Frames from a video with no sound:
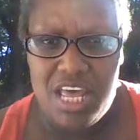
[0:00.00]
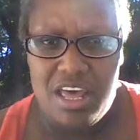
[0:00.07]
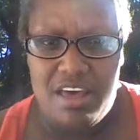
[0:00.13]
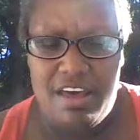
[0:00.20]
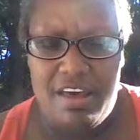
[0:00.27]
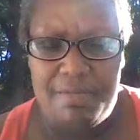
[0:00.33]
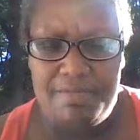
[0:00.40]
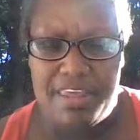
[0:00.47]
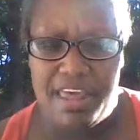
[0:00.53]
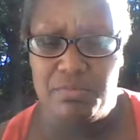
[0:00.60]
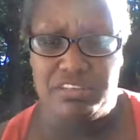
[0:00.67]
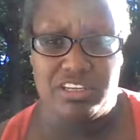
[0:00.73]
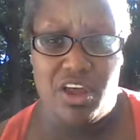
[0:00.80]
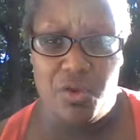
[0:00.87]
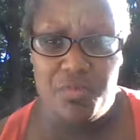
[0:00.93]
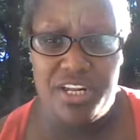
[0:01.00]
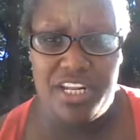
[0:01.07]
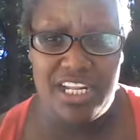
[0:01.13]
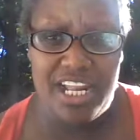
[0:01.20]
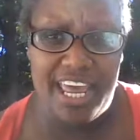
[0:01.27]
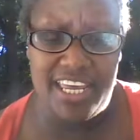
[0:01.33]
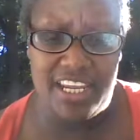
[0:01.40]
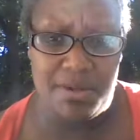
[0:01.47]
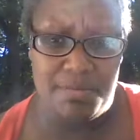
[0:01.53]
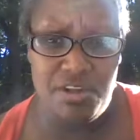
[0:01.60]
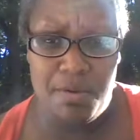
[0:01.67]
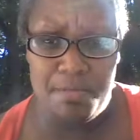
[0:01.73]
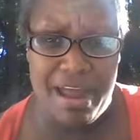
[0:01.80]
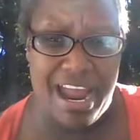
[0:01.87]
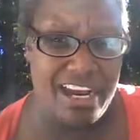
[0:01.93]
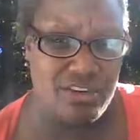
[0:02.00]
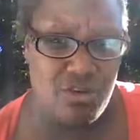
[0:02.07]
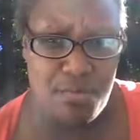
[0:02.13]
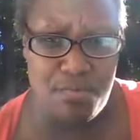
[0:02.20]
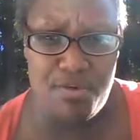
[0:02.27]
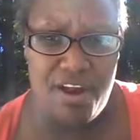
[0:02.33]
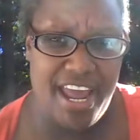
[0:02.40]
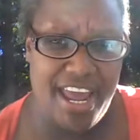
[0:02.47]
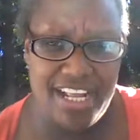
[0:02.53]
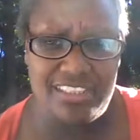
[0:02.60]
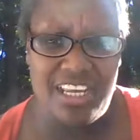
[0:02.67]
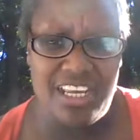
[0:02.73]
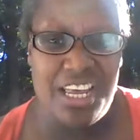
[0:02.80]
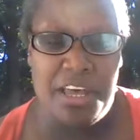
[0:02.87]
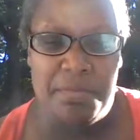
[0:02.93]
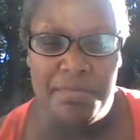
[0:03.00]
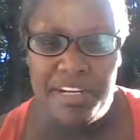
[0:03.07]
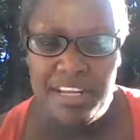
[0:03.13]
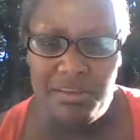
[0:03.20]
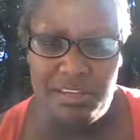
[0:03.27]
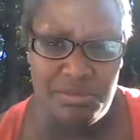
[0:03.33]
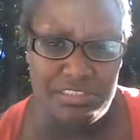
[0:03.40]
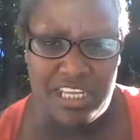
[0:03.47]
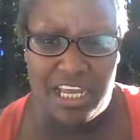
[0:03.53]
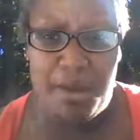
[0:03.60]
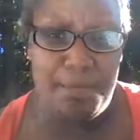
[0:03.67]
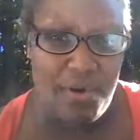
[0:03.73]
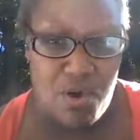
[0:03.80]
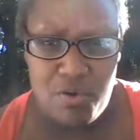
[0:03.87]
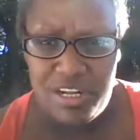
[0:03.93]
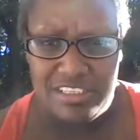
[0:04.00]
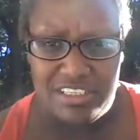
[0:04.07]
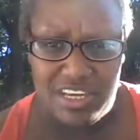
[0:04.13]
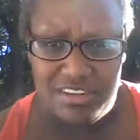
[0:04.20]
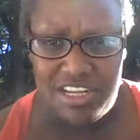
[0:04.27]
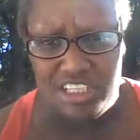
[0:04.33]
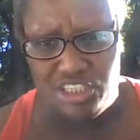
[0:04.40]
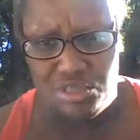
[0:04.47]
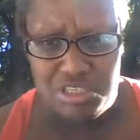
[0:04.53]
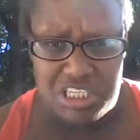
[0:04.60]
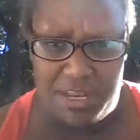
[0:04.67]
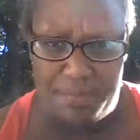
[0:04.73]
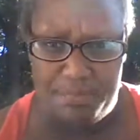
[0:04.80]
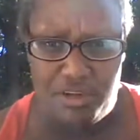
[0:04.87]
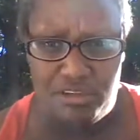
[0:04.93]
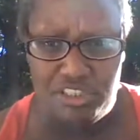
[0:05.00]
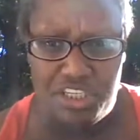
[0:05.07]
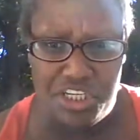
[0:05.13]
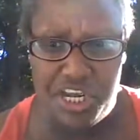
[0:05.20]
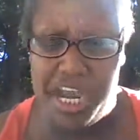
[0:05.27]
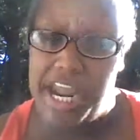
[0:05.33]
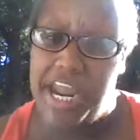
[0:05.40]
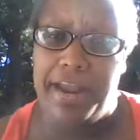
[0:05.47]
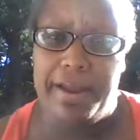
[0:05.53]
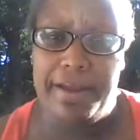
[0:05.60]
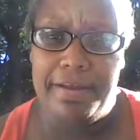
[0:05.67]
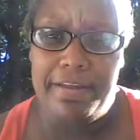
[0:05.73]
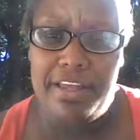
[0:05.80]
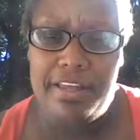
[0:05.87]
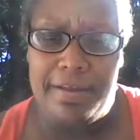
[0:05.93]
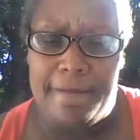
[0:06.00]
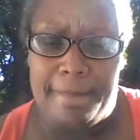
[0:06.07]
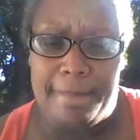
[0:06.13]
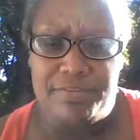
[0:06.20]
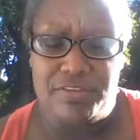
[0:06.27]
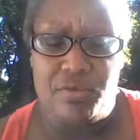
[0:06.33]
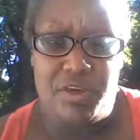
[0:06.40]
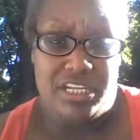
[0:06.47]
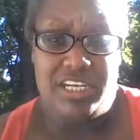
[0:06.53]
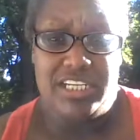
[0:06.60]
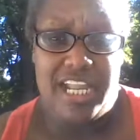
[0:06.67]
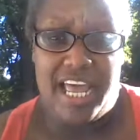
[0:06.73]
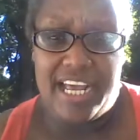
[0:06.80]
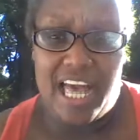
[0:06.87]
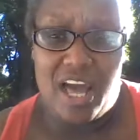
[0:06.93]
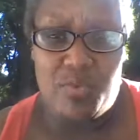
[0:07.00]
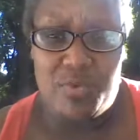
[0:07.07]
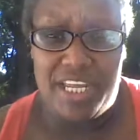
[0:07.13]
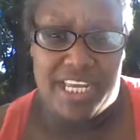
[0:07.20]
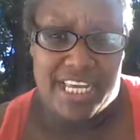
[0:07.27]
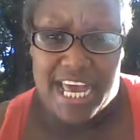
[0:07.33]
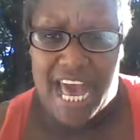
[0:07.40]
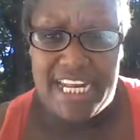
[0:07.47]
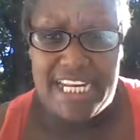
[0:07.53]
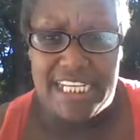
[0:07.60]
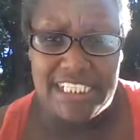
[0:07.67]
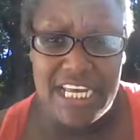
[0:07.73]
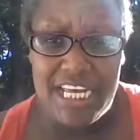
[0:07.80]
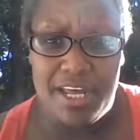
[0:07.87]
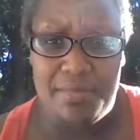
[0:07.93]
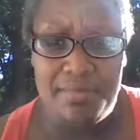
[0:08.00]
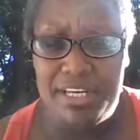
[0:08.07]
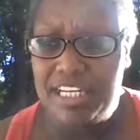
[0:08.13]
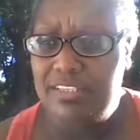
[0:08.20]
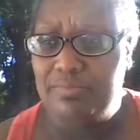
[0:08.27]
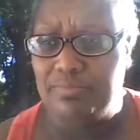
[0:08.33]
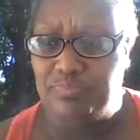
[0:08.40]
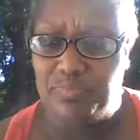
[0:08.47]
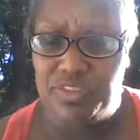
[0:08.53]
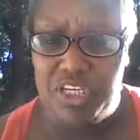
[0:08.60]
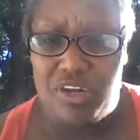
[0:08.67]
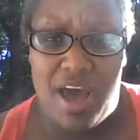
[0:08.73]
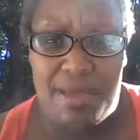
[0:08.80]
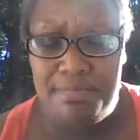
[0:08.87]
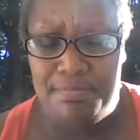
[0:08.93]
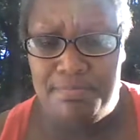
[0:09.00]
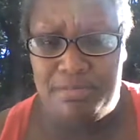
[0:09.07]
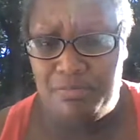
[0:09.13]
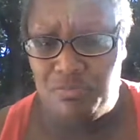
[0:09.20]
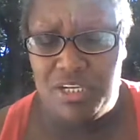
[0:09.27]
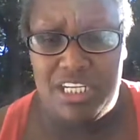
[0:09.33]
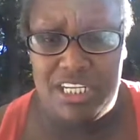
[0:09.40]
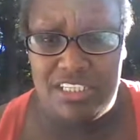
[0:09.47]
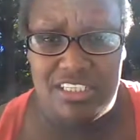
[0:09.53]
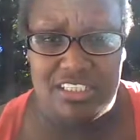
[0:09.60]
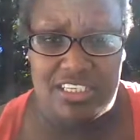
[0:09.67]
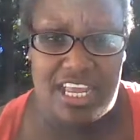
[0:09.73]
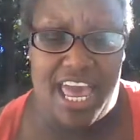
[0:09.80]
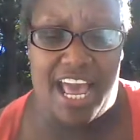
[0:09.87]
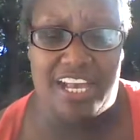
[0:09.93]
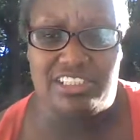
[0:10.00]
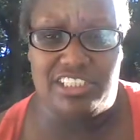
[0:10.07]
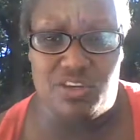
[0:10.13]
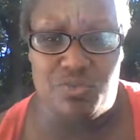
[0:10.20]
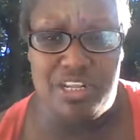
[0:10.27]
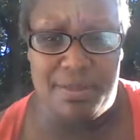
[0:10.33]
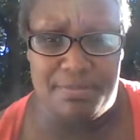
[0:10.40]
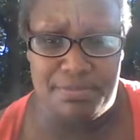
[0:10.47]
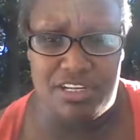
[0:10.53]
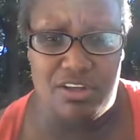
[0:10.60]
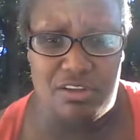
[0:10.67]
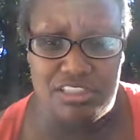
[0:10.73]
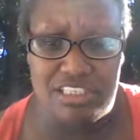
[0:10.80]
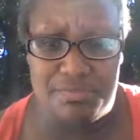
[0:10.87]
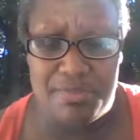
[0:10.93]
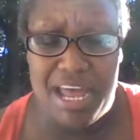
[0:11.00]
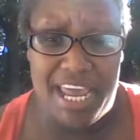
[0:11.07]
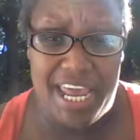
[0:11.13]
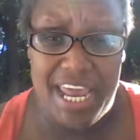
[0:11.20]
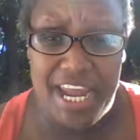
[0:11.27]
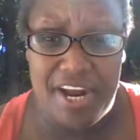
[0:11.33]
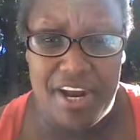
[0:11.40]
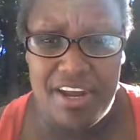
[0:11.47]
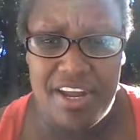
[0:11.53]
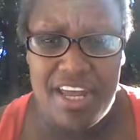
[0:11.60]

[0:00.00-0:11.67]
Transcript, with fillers: um, that was already like in a little micro braids but it, it, was like a ponytail that you clipped onto your hair so it looked like I went and got it done but you know I really just actually clipped it onto my hair